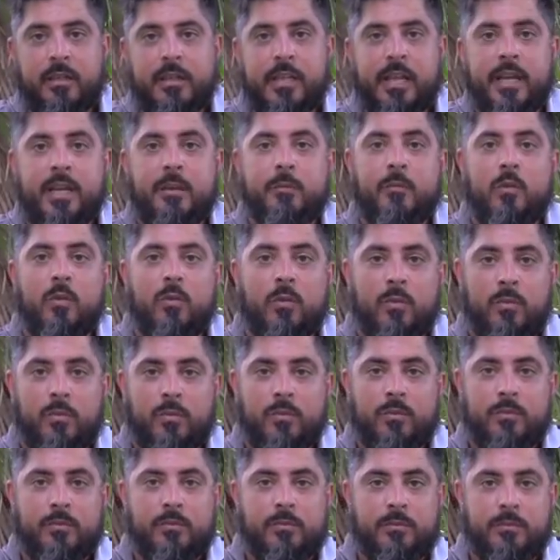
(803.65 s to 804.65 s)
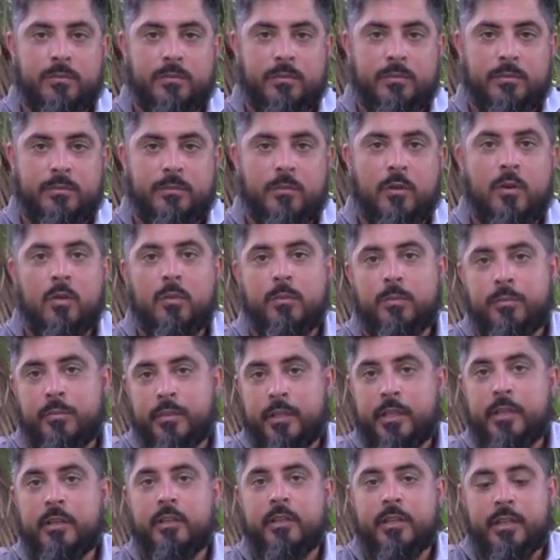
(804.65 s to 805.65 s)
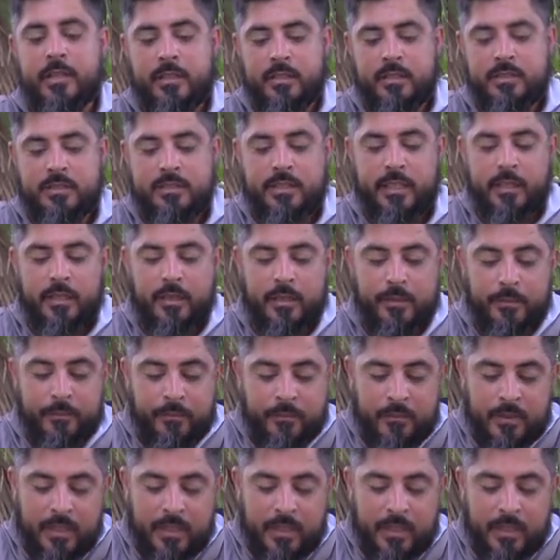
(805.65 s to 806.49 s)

animal nearly in the center.